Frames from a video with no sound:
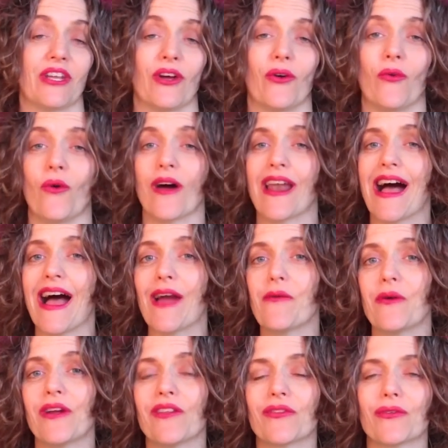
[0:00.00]
what I
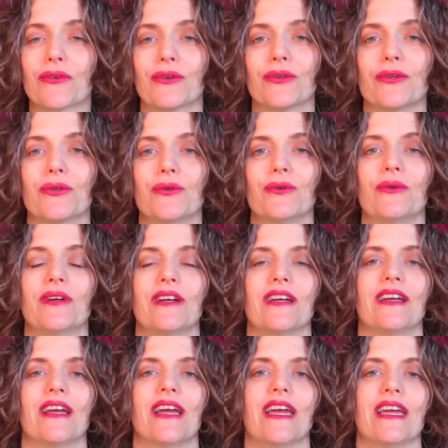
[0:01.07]
went through
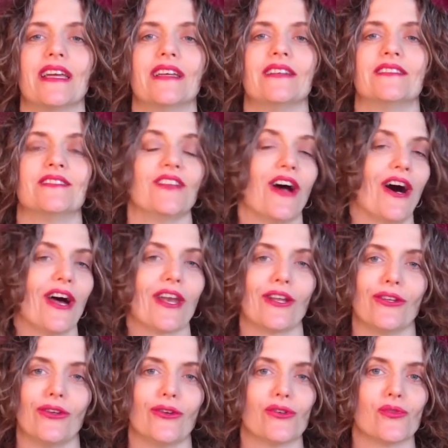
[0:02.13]
is not
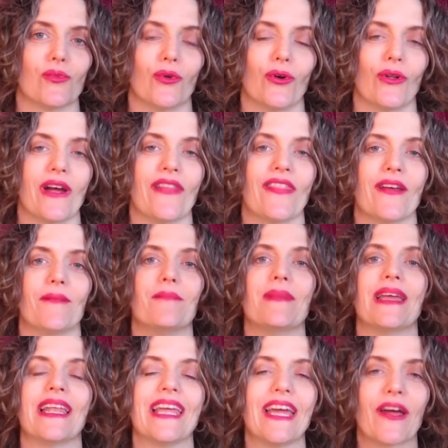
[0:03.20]
unusual, and that
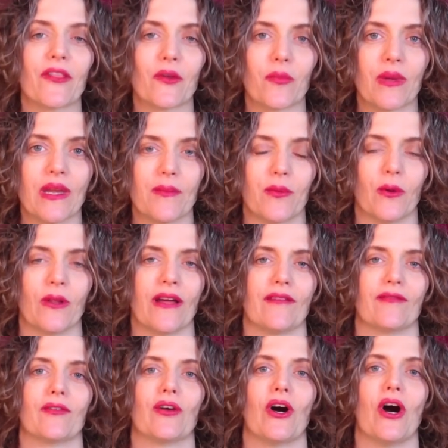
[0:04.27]
many other people
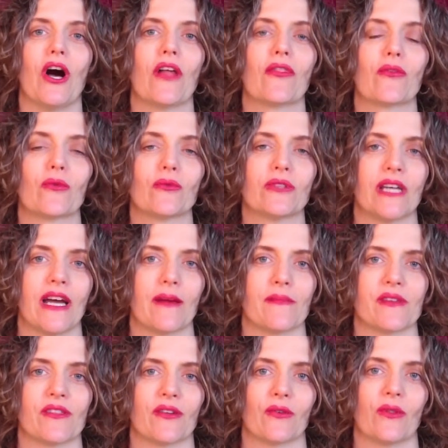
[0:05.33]
have gone through times
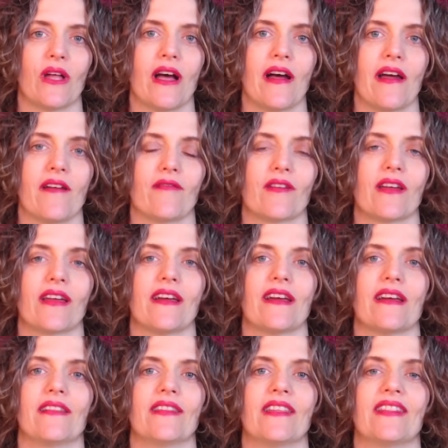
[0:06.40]
in their life
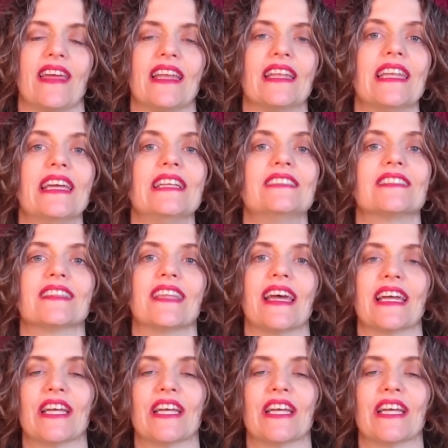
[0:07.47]
that they need to let